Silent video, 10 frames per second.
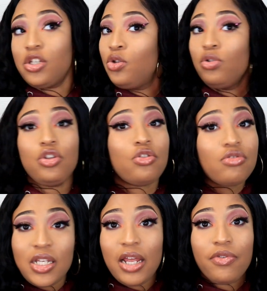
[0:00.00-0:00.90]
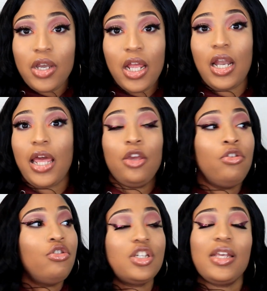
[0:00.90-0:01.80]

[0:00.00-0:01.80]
Just don't use it every day. Like, you know,